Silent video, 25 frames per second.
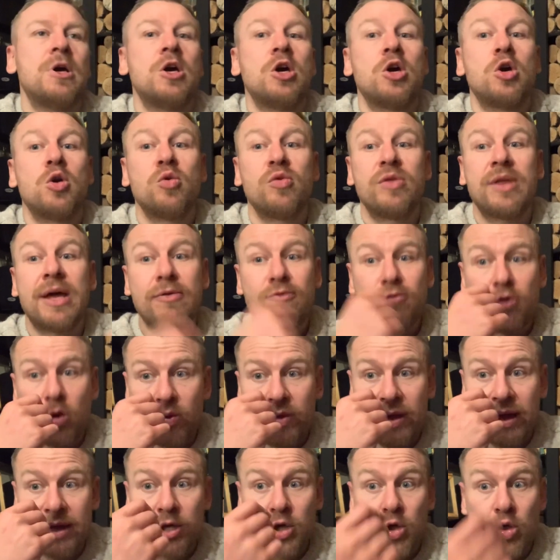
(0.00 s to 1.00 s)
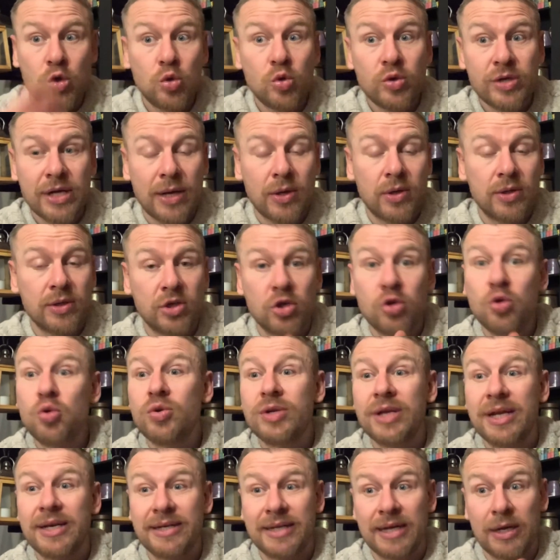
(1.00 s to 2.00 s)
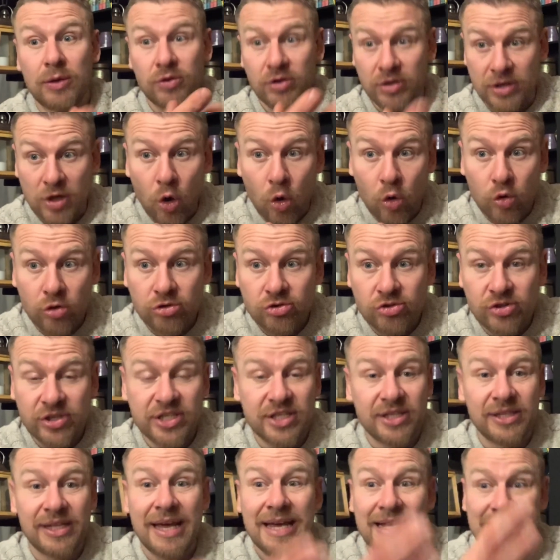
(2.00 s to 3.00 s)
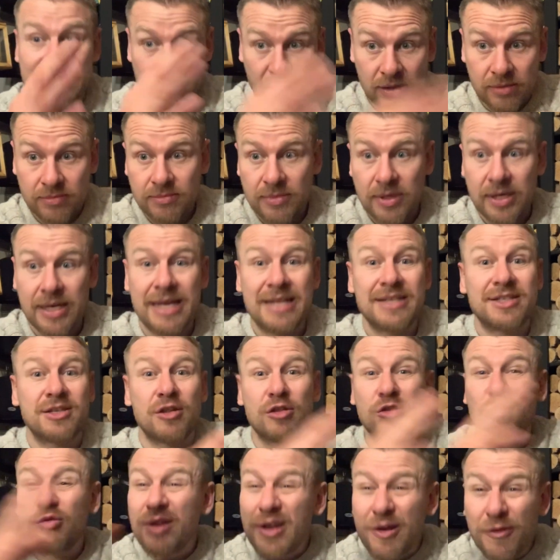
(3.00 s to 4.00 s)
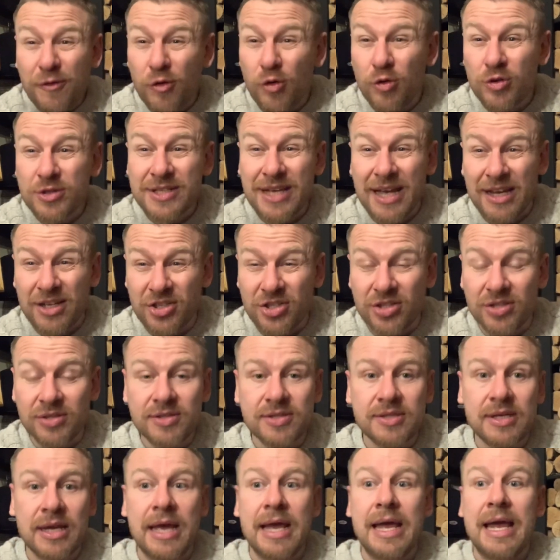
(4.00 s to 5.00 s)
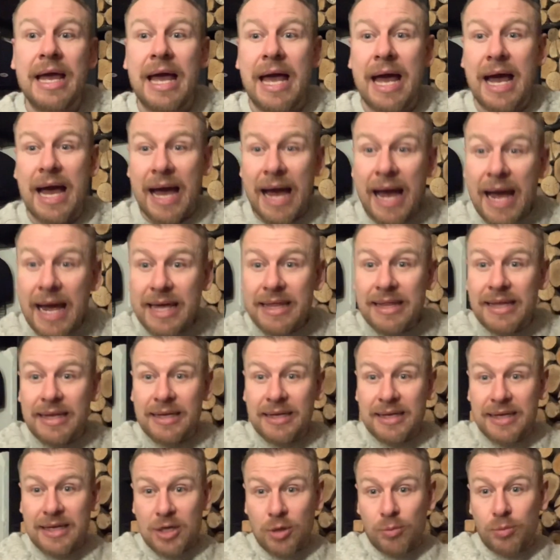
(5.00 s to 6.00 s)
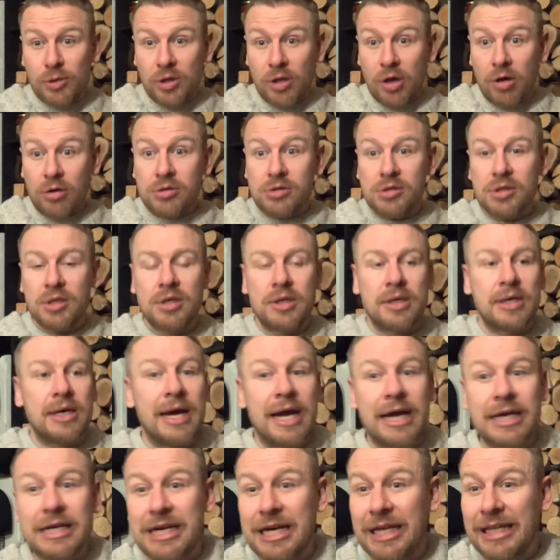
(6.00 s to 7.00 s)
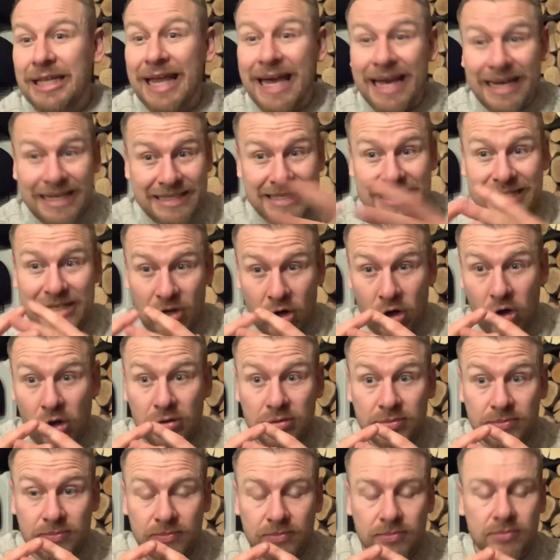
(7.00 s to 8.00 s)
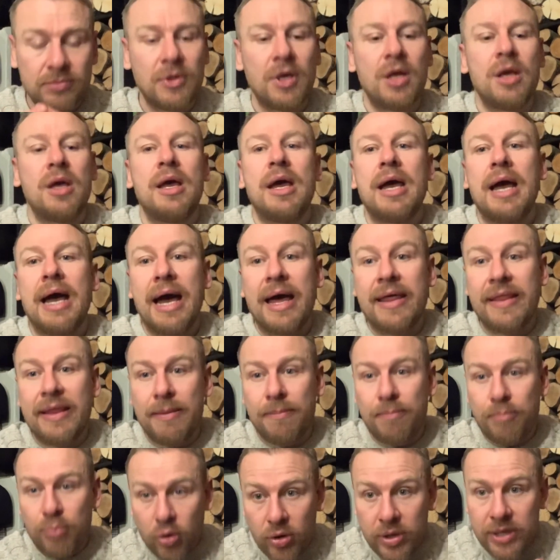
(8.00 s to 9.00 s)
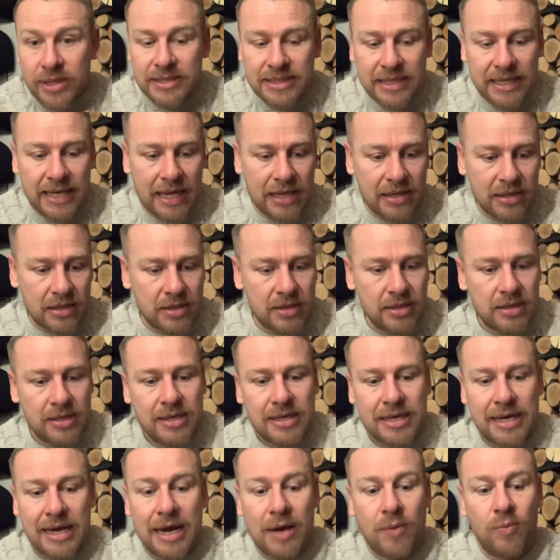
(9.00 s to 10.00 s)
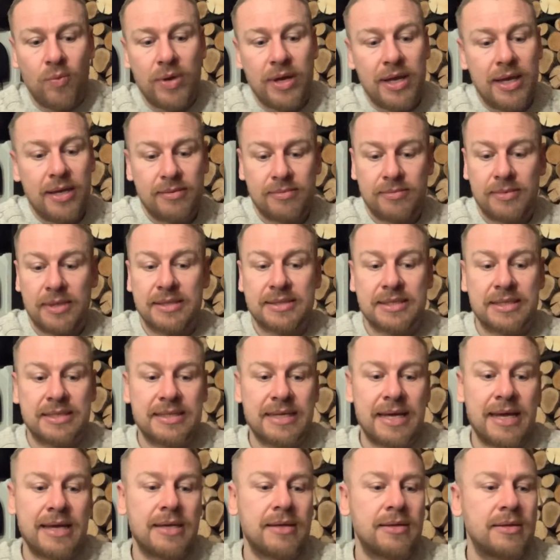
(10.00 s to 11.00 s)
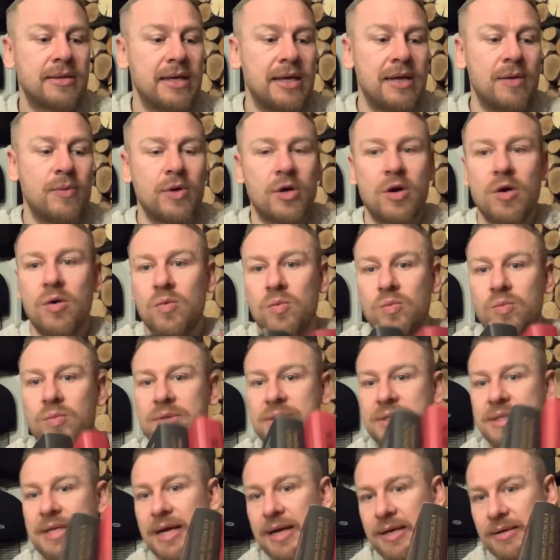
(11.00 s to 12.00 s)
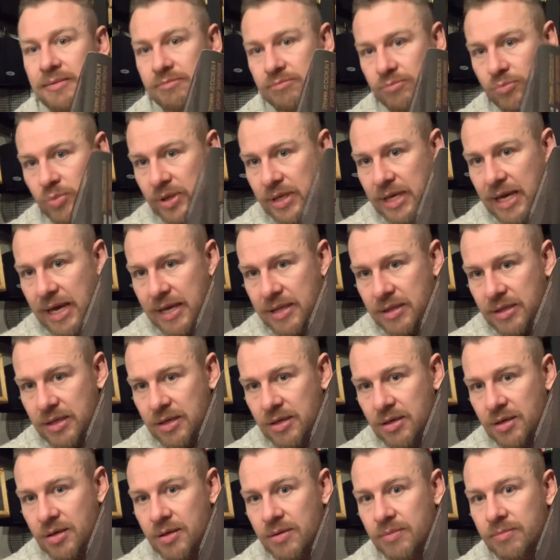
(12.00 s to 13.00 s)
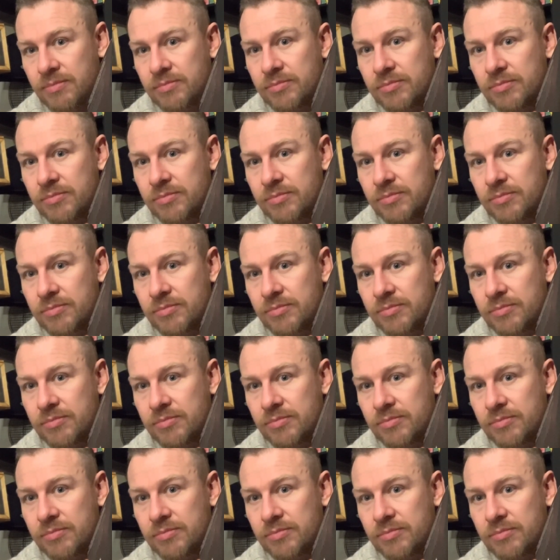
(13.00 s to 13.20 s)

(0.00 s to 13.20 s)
who then wrote their kuden, kuden down, the oral tradition later, into three or four sections. I then come along and collect it all and then put it together and we're, as I say, here we go. We're starting, we're getting the, uh,